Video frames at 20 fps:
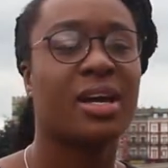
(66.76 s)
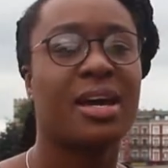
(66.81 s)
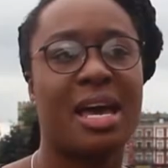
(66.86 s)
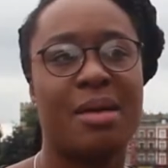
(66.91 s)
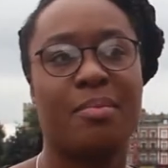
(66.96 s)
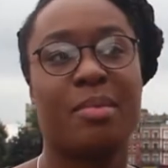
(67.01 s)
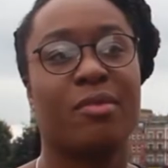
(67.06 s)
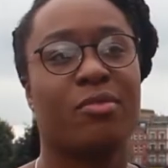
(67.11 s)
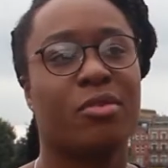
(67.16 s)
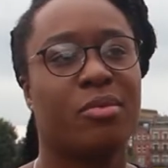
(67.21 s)
I
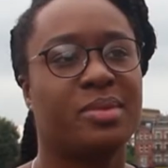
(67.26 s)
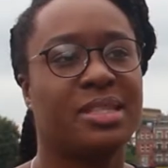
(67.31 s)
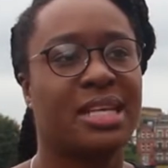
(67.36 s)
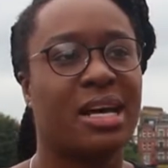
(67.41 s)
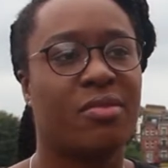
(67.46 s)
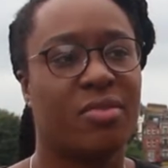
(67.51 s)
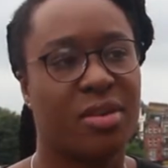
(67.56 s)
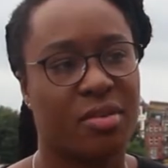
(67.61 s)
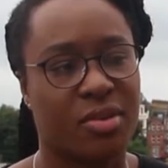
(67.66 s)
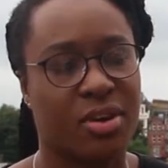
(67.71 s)
came back from
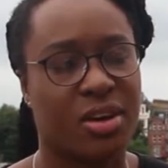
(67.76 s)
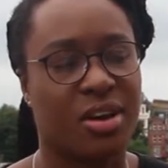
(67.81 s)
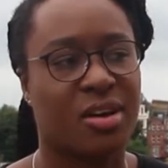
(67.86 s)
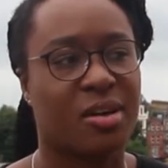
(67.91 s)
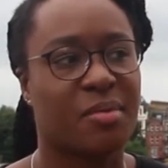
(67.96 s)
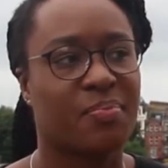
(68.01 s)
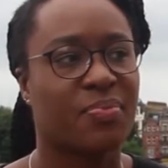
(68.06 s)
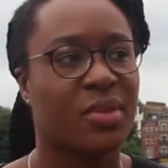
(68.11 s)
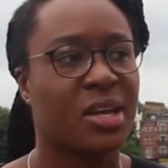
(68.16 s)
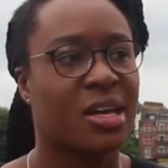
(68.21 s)
South
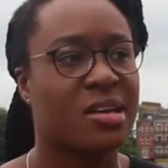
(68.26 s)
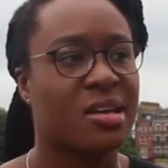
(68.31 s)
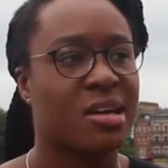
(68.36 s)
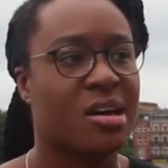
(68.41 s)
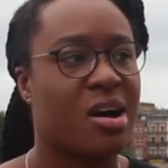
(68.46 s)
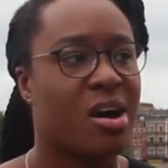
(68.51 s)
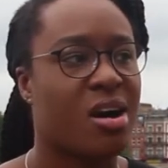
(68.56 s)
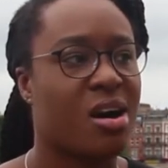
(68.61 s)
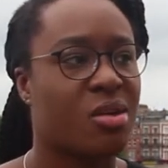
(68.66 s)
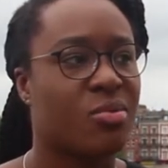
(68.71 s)
Africa,
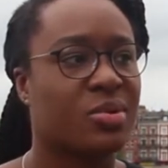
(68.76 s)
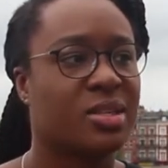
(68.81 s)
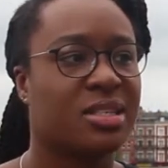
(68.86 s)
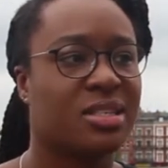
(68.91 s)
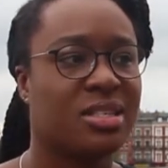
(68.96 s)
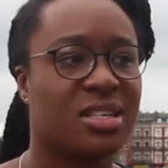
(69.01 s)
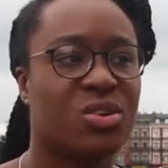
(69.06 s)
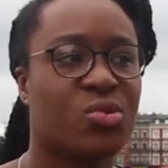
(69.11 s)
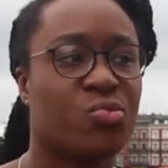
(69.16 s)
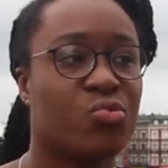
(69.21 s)
I was
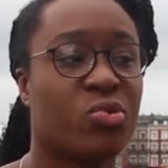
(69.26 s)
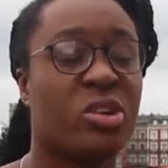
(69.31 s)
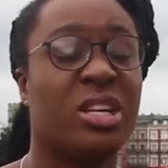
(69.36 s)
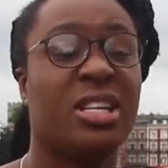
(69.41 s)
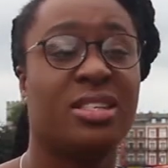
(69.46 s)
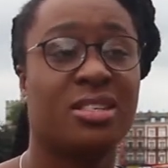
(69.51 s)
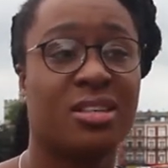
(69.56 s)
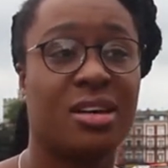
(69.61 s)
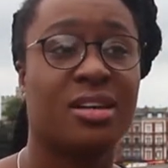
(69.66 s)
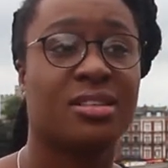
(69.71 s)
still
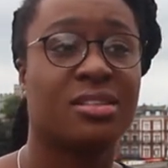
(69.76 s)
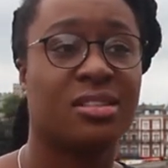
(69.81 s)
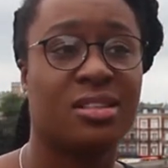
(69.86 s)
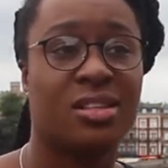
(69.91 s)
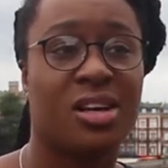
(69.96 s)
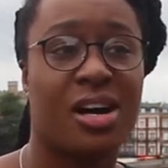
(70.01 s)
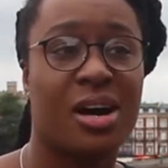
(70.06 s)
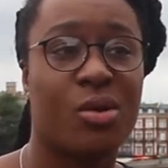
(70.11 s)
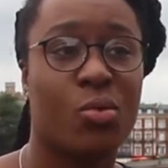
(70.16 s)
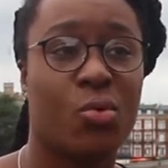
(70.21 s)
really certain
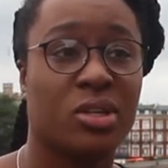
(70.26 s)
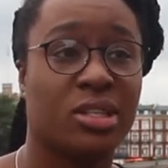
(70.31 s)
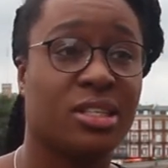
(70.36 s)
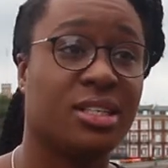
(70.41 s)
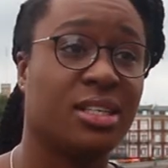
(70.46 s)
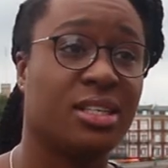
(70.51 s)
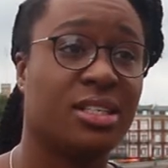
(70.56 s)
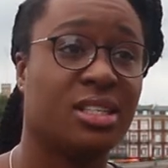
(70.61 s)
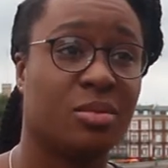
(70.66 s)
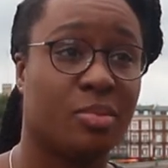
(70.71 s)
that I
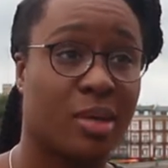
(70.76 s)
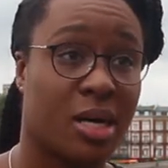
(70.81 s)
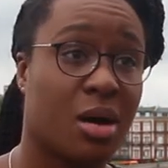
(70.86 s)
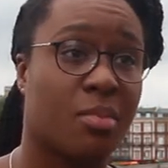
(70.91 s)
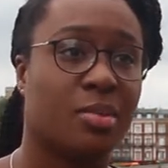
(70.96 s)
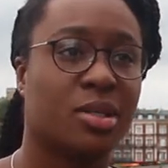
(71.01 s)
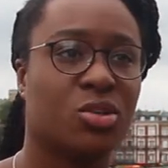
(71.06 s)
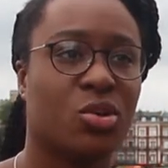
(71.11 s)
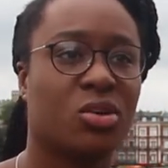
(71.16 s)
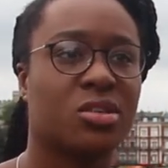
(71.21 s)
wanted to
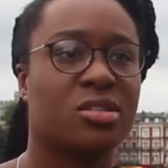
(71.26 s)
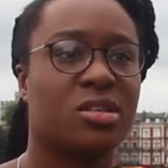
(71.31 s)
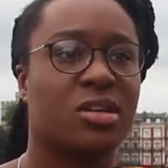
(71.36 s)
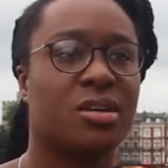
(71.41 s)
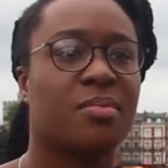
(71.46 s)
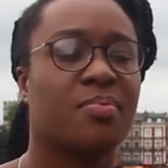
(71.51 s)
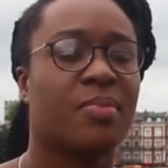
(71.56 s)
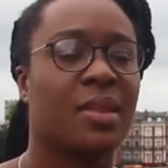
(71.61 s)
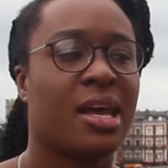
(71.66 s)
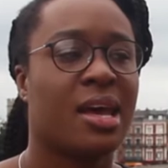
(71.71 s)
become a doctor.